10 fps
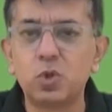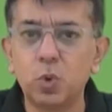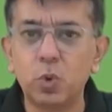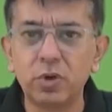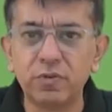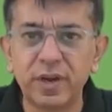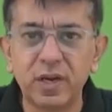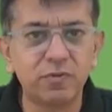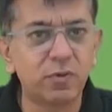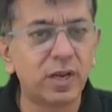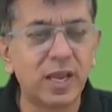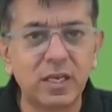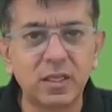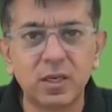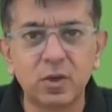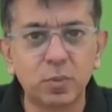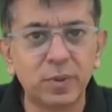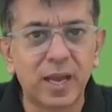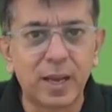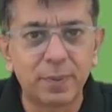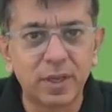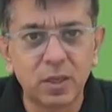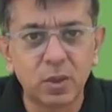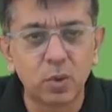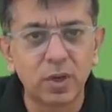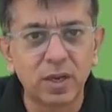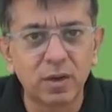Don't wait for anything to be happening, okay?